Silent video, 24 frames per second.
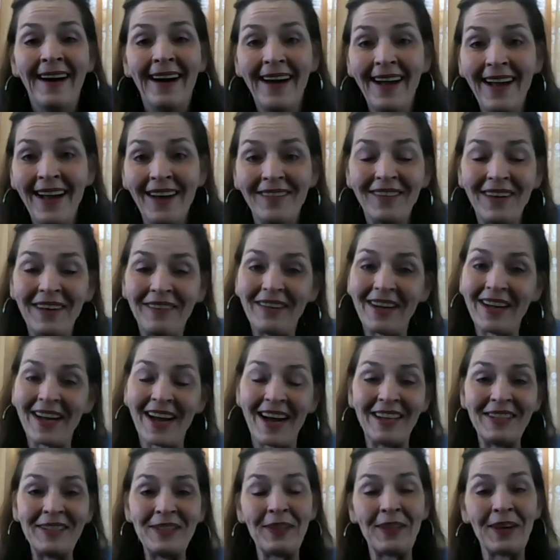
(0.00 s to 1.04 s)
I haven't even
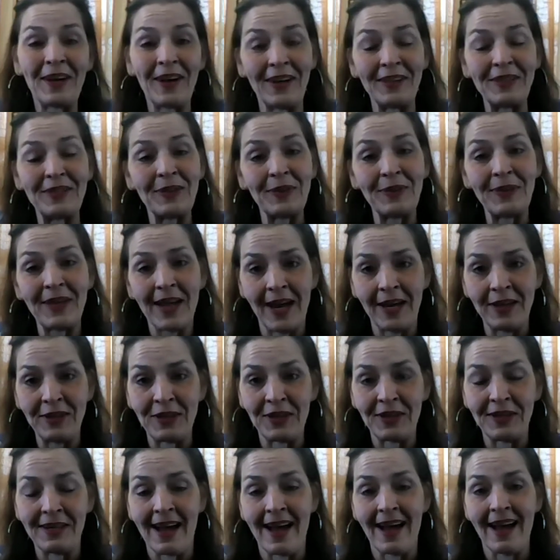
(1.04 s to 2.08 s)
gotten to the
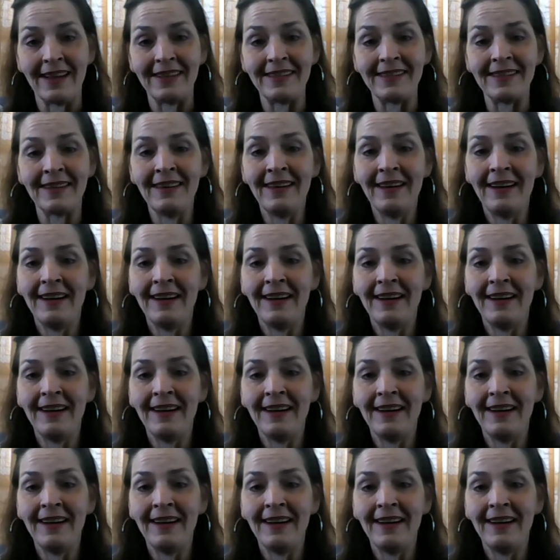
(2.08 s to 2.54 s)
consultation yet.